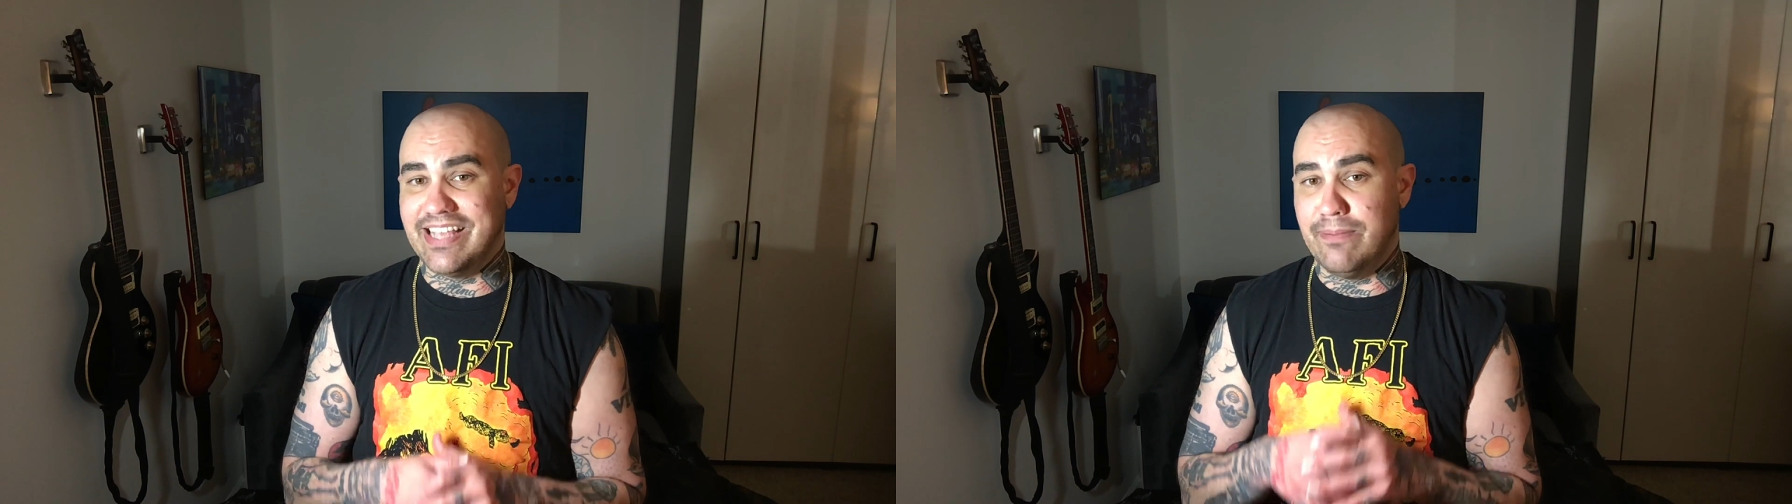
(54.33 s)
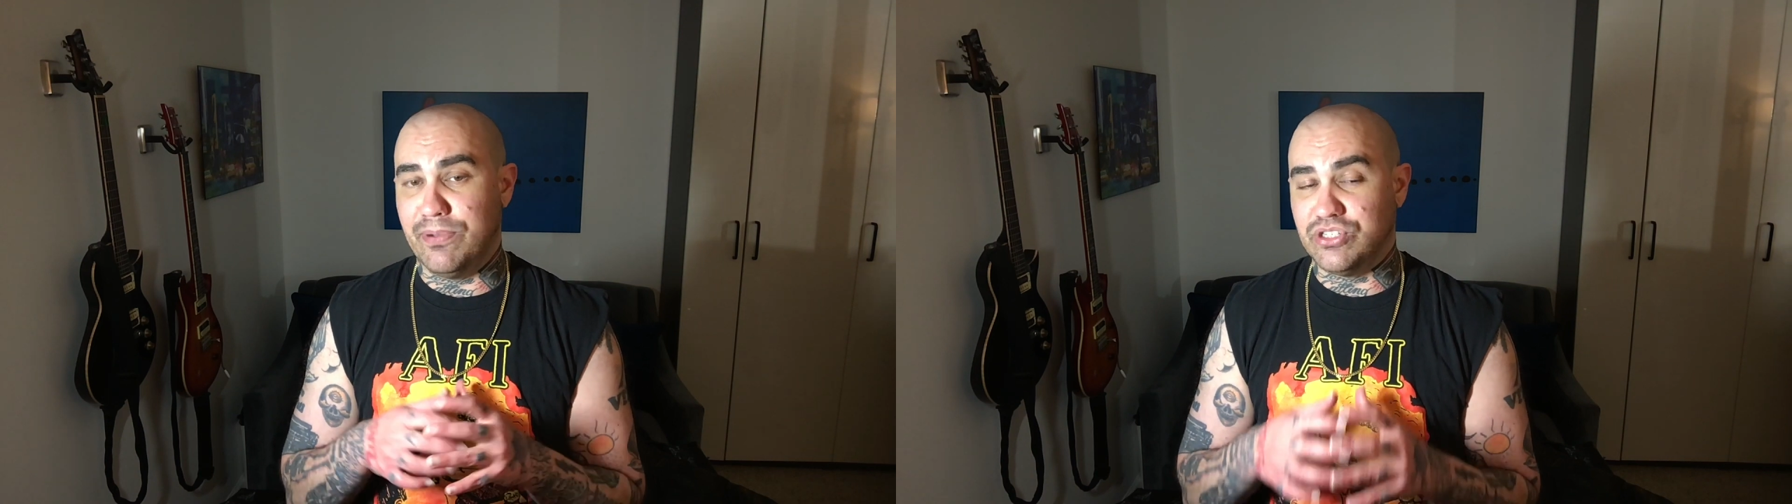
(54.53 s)

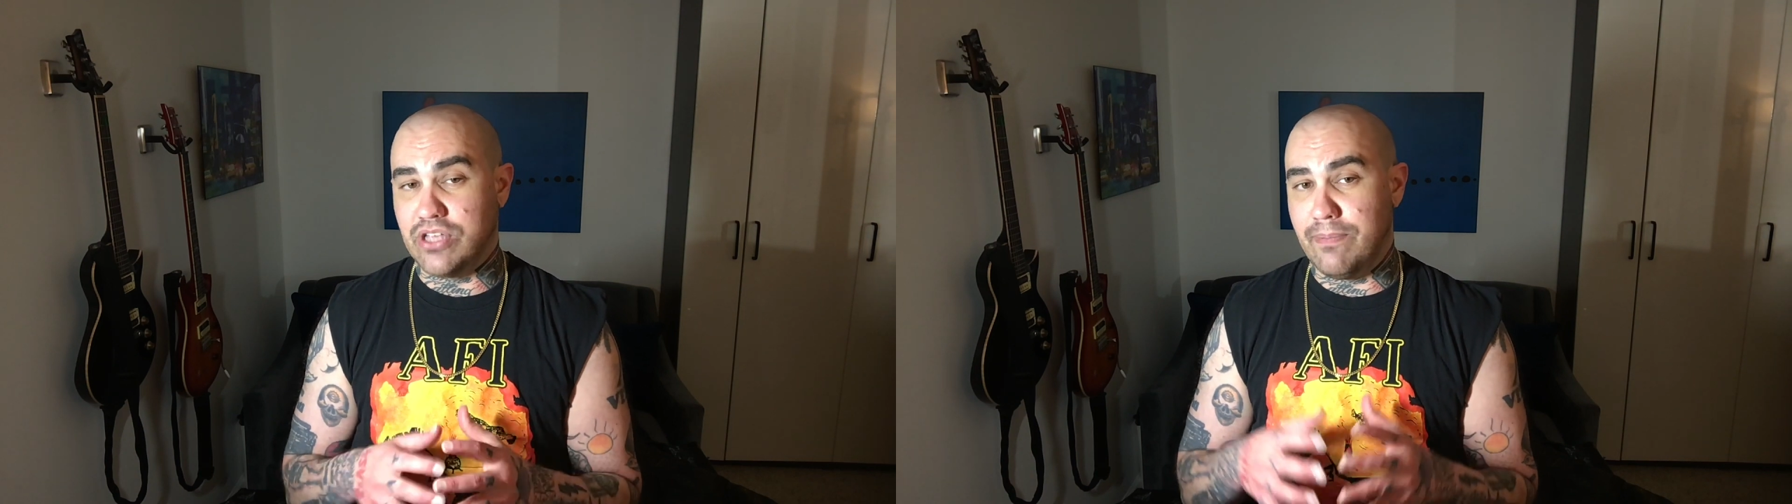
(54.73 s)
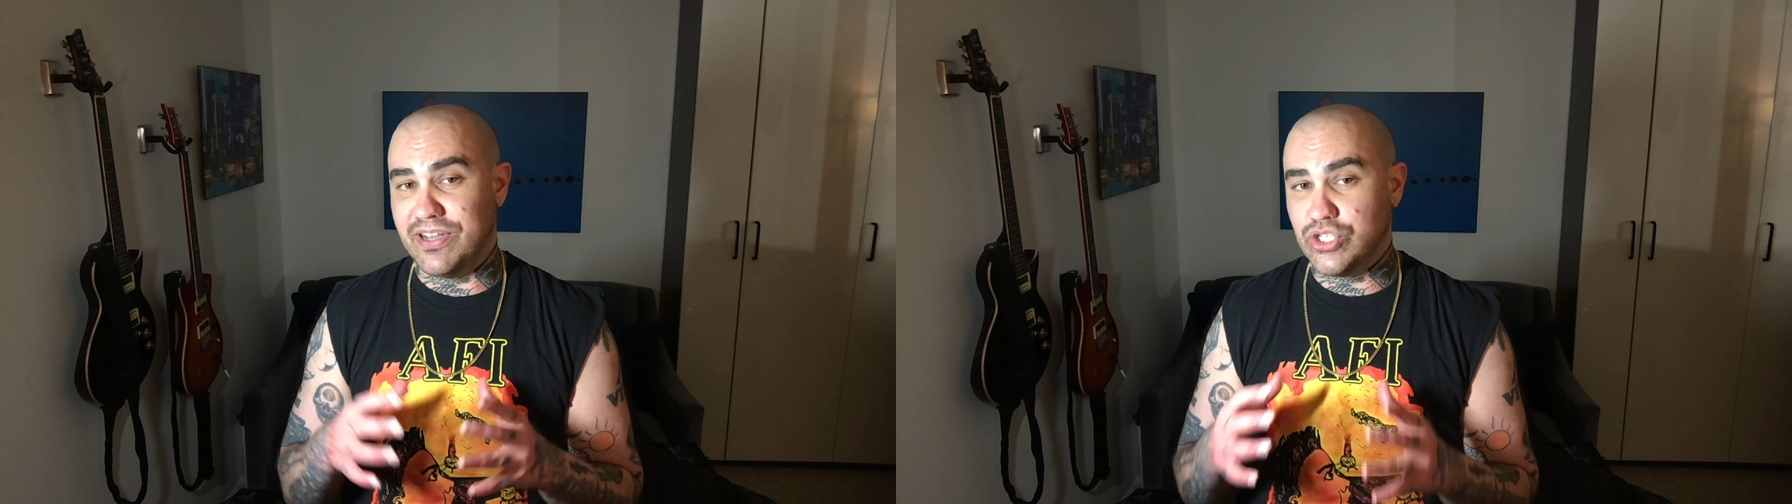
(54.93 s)
and
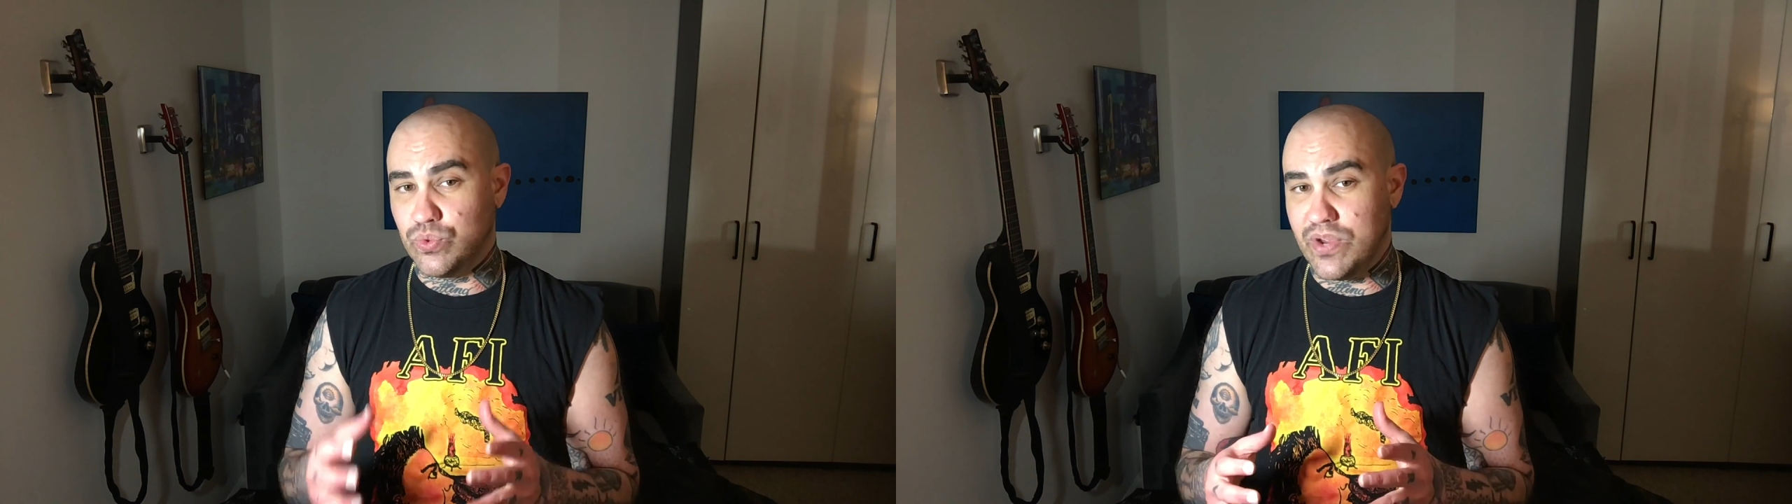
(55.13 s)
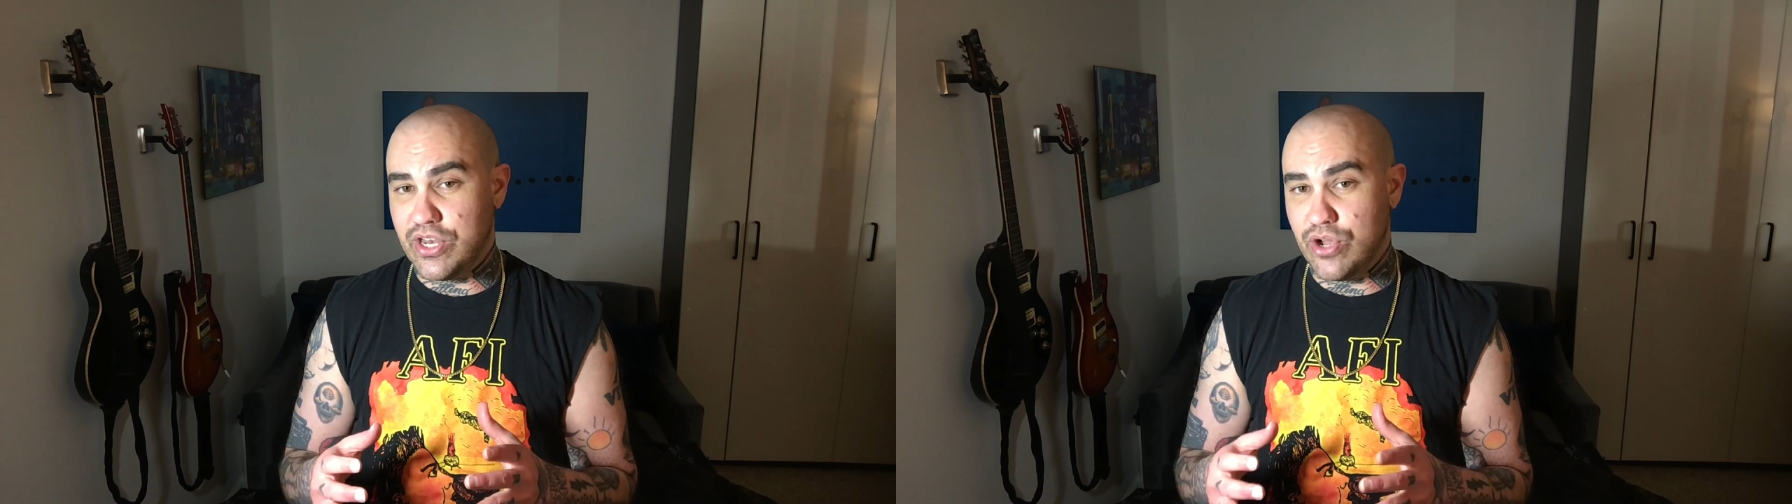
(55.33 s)
balsamic
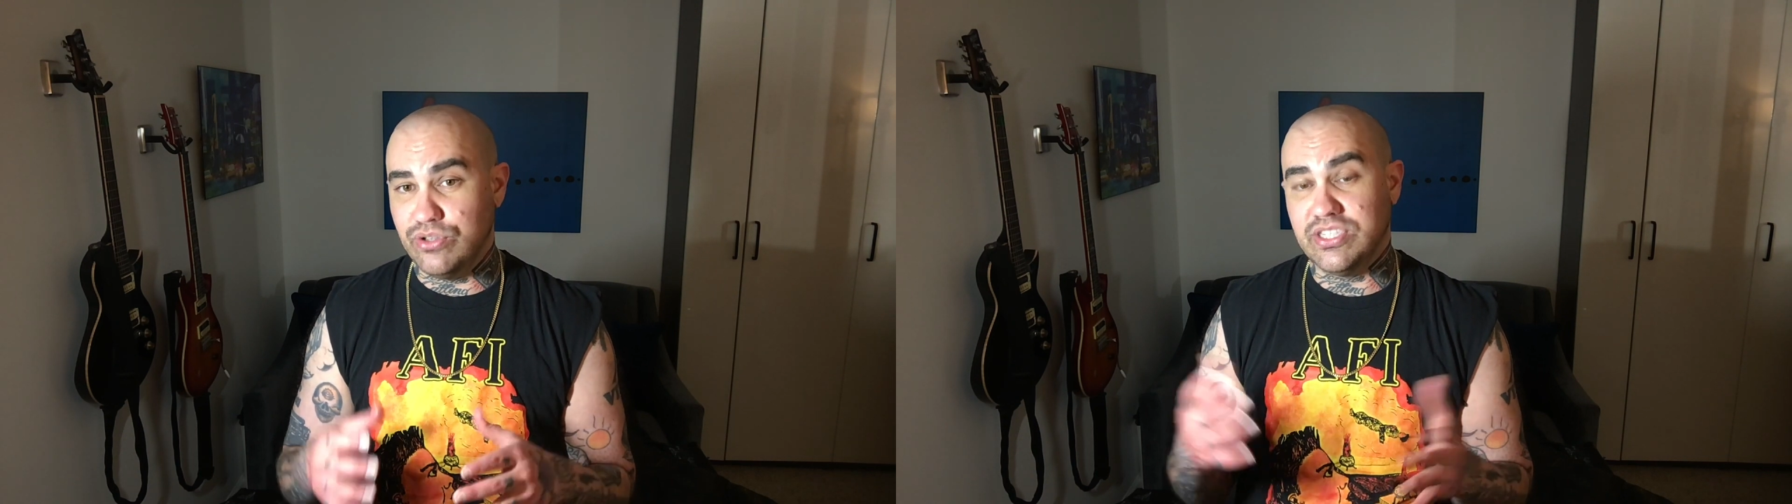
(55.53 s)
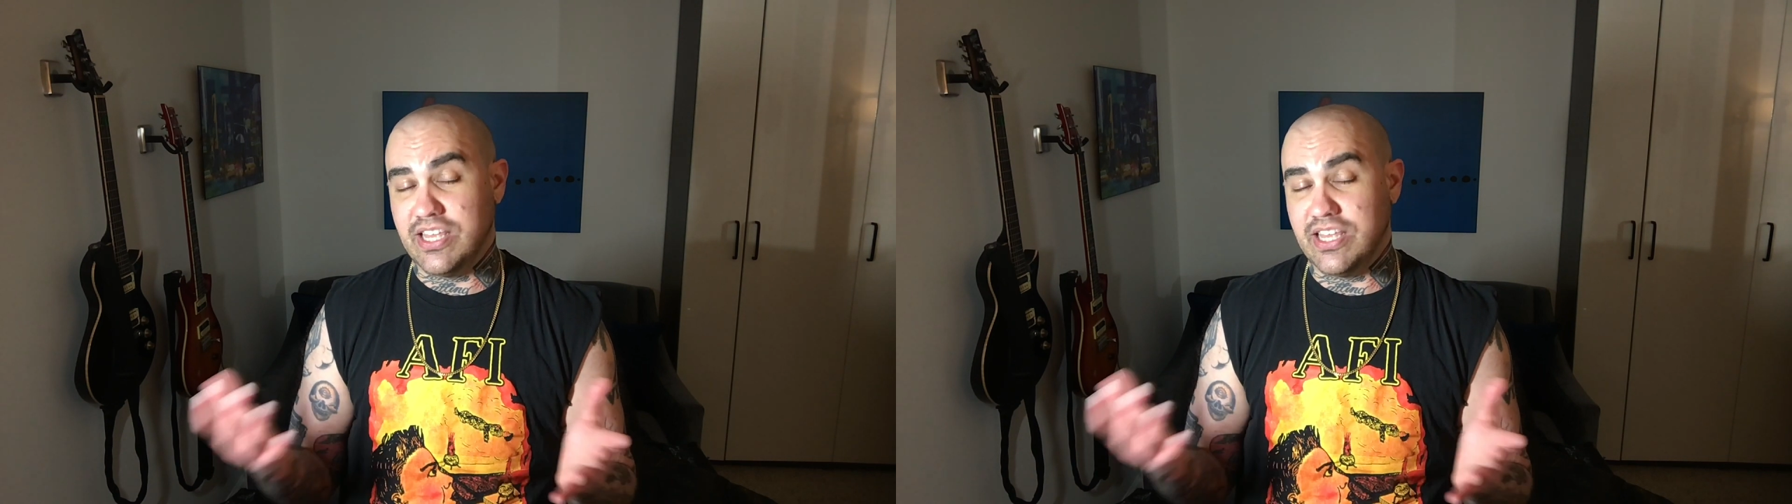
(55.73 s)
sweet notes,